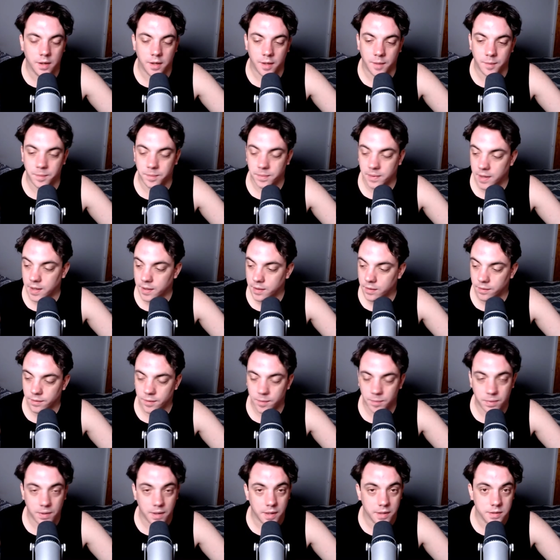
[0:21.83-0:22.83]
I've played it
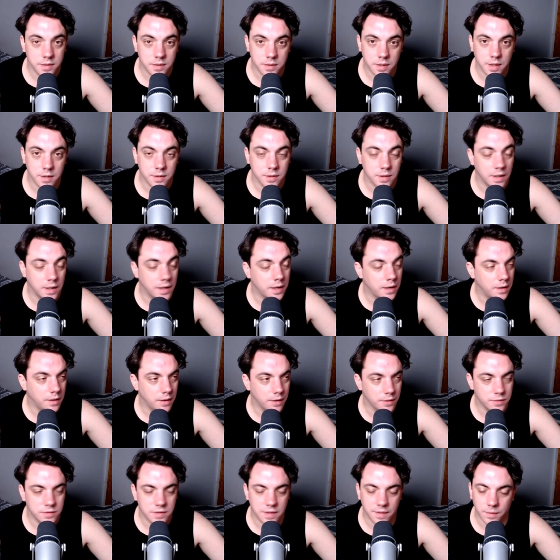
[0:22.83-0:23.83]
on the PlayStation. I,
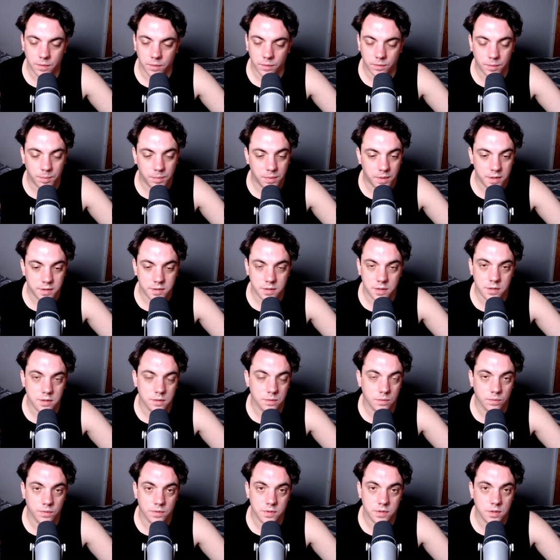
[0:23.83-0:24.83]
I used to have it on the
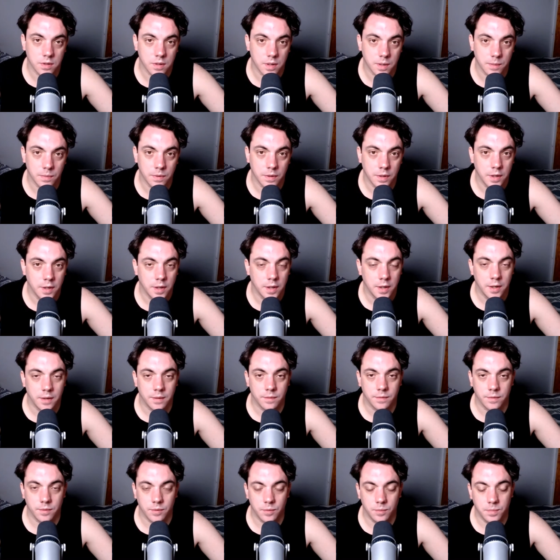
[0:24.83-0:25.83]
PlayStation all the time
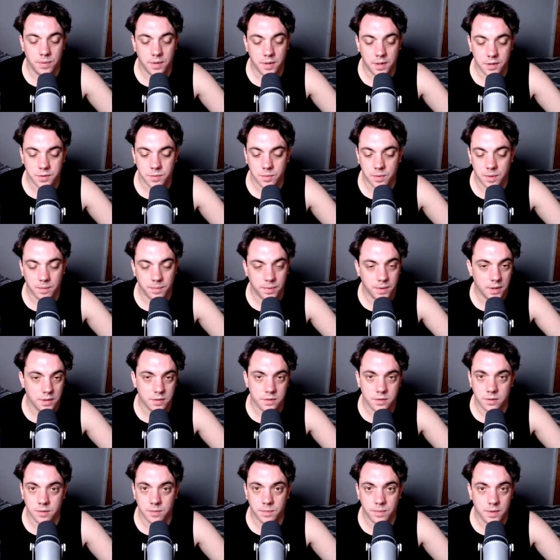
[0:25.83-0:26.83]
through PS1,
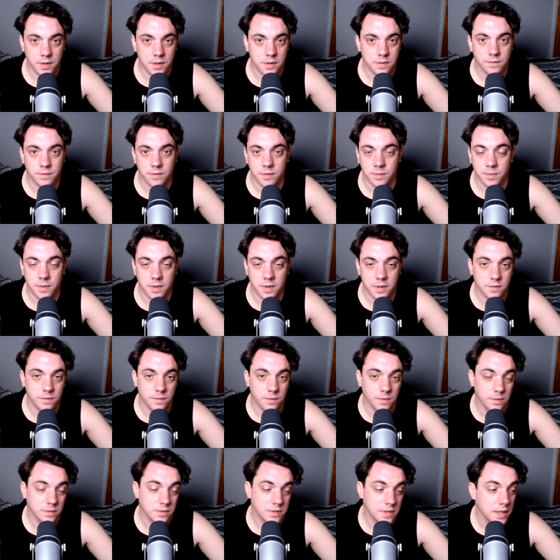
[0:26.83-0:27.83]
PS2, PS3,
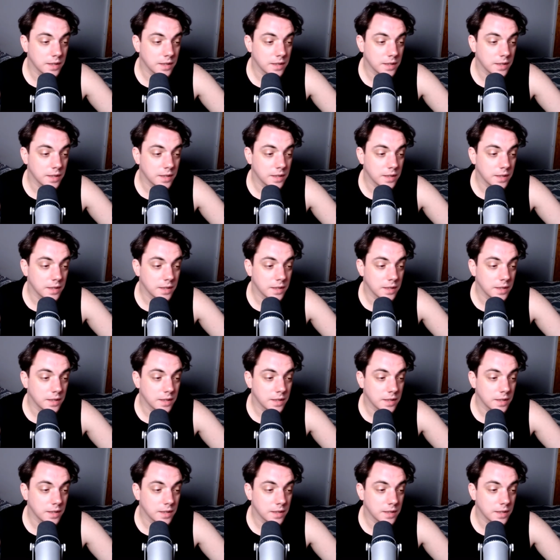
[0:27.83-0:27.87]
PS4.